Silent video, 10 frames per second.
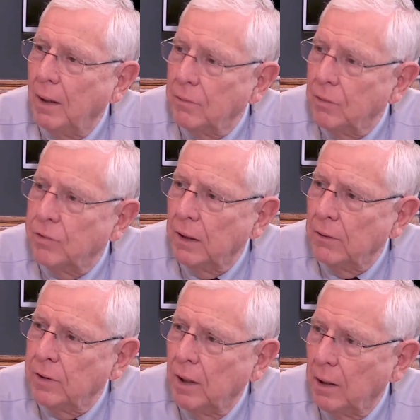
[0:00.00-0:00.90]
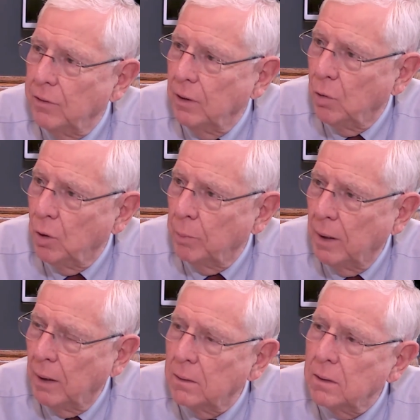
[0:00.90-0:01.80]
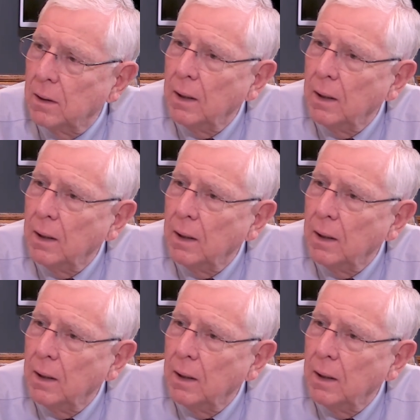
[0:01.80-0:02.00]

tax, the sales tax, and the corp tax.